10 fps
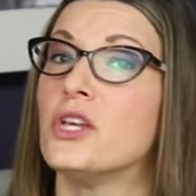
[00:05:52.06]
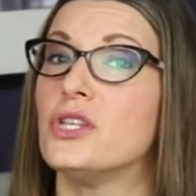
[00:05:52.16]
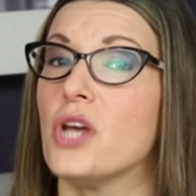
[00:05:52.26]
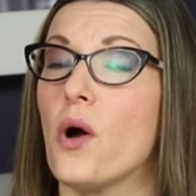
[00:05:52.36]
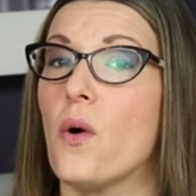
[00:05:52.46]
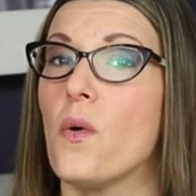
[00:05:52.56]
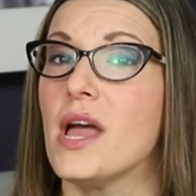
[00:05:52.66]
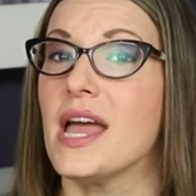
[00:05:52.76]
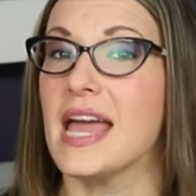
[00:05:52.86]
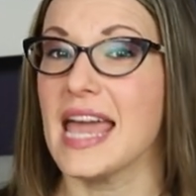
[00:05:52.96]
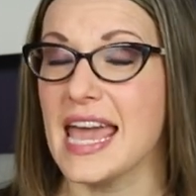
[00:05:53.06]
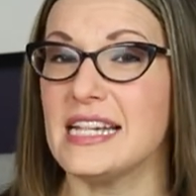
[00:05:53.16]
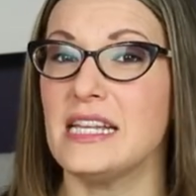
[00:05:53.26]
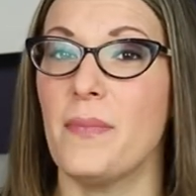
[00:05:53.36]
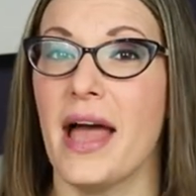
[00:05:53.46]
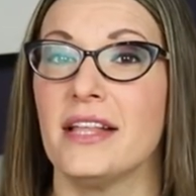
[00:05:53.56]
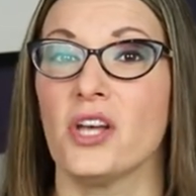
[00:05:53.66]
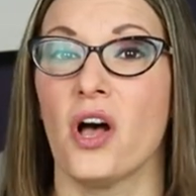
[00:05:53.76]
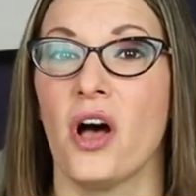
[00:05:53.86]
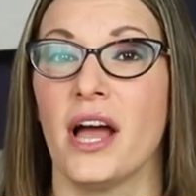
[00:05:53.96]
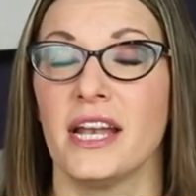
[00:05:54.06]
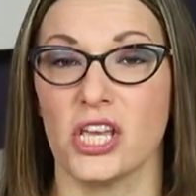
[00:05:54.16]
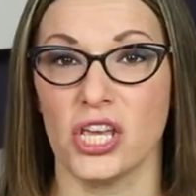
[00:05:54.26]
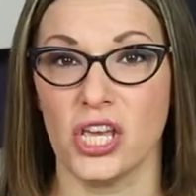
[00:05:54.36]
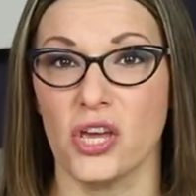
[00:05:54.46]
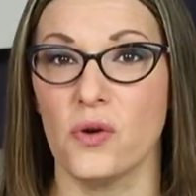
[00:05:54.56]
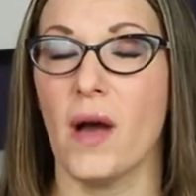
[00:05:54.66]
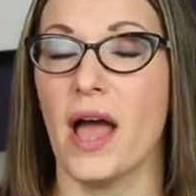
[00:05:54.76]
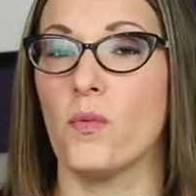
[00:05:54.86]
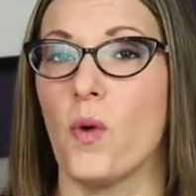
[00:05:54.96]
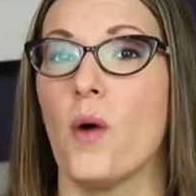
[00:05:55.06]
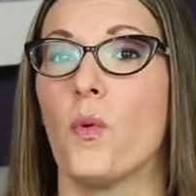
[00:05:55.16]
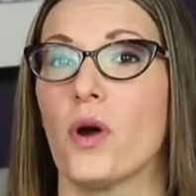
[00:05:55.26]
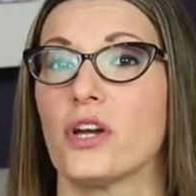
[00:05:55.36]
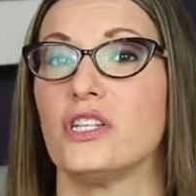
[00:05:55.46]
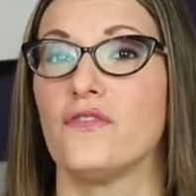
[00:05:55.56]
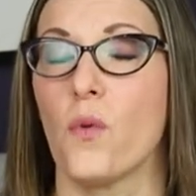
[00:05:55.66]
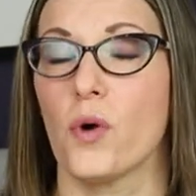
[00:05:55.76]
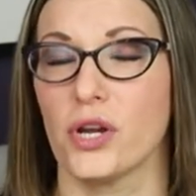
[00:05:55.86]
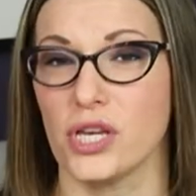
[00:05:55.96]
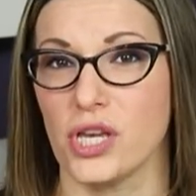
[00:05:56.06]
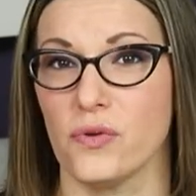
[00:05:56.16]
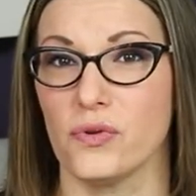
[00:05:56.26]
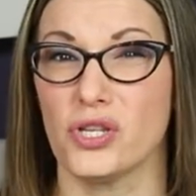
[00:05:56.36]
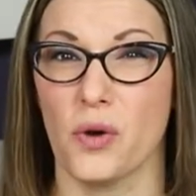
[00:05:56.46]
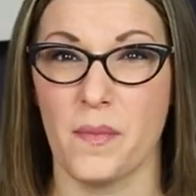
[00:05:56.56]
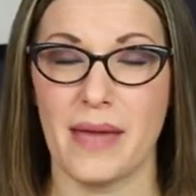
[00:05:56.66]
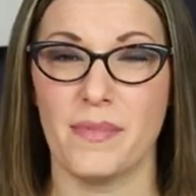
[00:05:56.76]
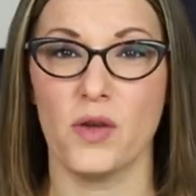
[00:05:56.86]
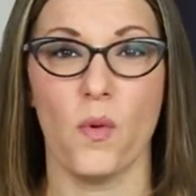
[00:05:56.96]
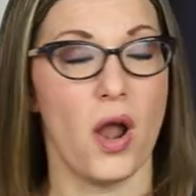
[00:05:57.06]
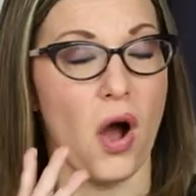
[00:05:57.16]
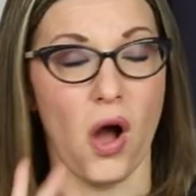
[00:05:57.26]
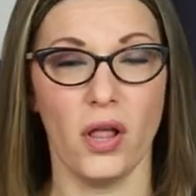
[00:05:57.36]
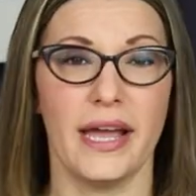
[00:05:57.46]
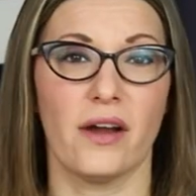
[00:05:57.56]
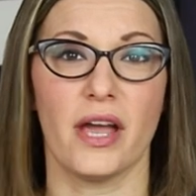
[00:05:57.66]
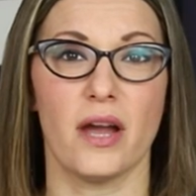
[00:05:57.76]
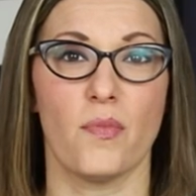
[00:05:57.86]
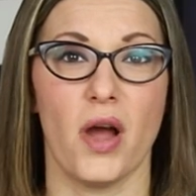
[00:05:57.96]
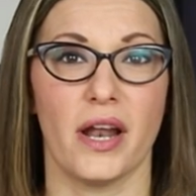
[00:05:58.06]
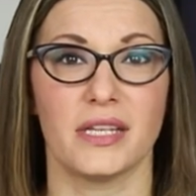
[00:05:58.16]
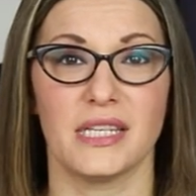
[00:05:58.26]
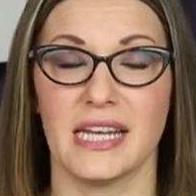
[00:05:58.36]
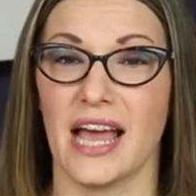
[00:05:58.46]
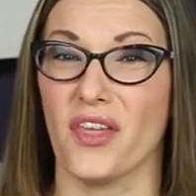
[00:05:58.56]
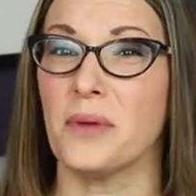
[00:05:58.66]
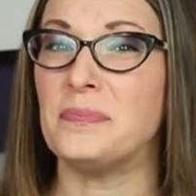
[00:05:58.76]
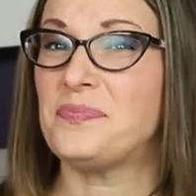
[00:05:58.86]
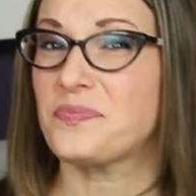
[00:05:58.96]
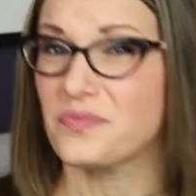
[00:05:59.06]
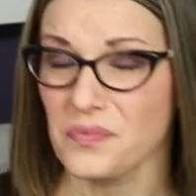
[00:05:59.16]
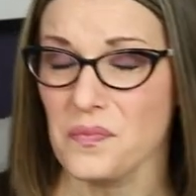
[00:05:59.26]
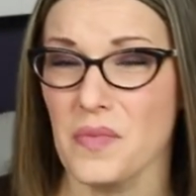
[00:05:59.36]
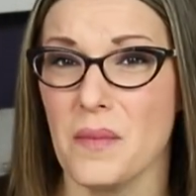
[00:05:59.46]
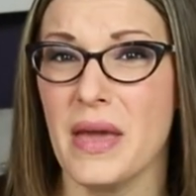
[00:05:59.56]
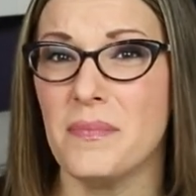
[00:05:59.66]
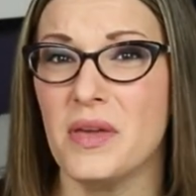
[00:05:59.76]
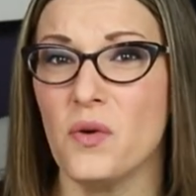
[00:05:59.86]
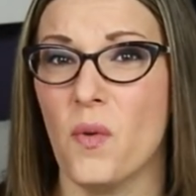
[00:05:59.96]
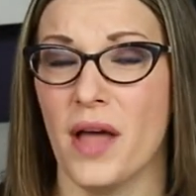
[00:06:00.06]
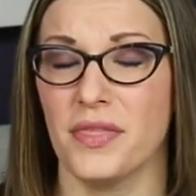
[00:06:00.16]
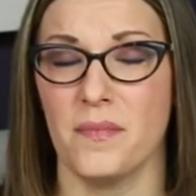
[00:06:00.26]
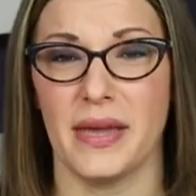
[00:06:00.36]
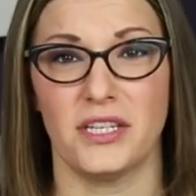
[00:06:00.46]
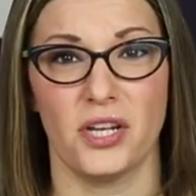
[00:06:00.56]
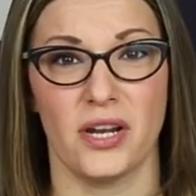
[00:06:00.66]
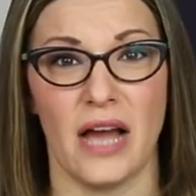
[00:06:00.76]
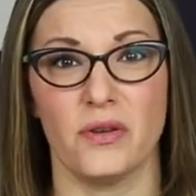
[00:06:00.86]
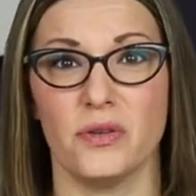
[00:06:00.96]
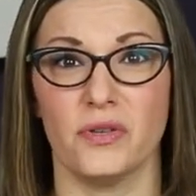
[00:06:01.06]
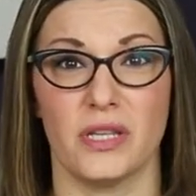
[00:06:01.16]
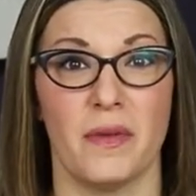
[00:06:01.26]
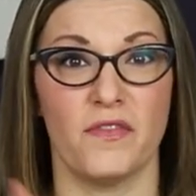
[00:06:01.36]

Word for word: So it depends on you and what works for you. So maybe you want all hair care products together. Maybe you want them based on how you use them.